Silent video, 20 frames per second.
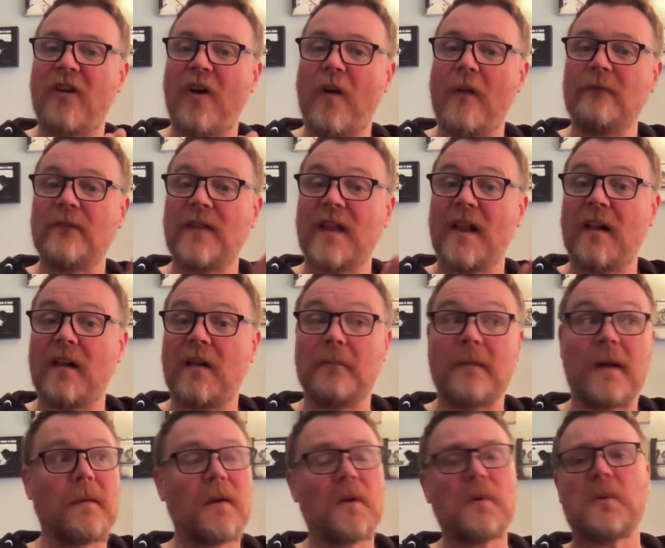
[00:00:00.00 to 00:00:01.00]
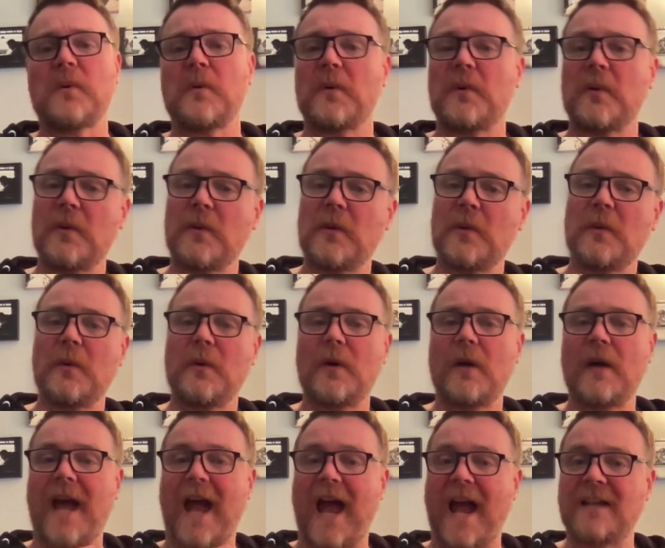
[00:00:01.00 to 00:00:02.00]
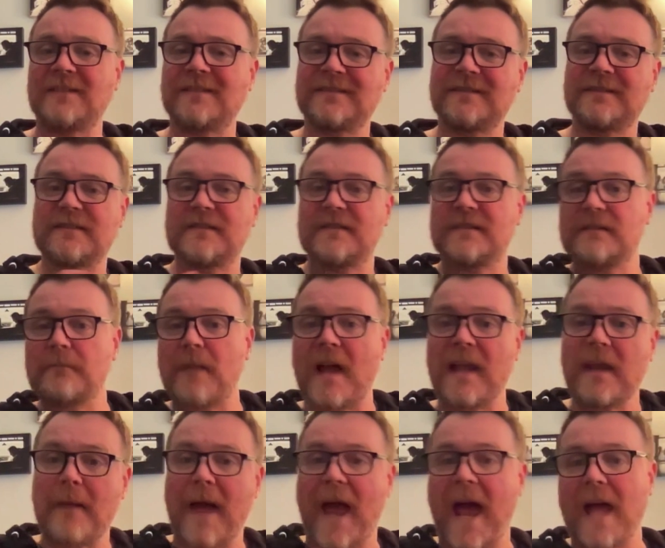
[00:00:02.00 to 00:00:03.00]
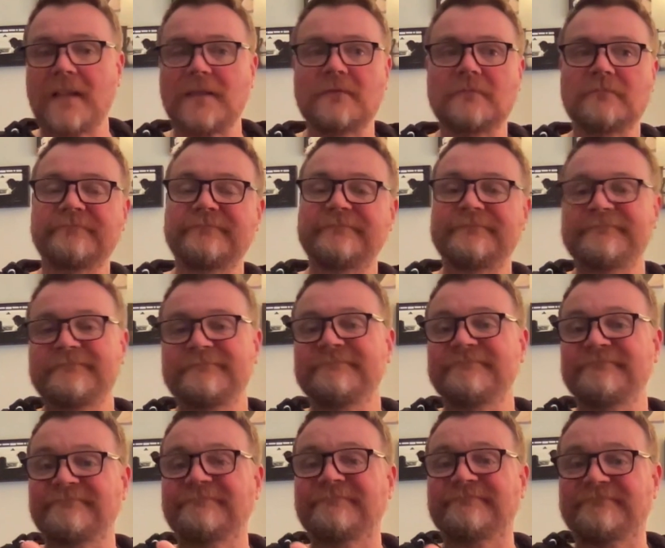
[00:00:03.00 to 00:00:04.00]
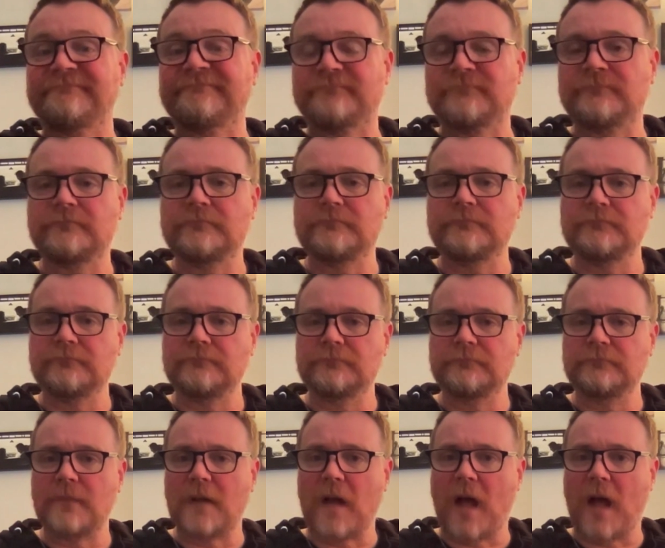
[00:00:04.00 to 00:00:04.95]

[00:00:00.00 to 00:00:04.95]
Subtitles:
Like superhero films, like Spider-Man, they're okay, they're quite good.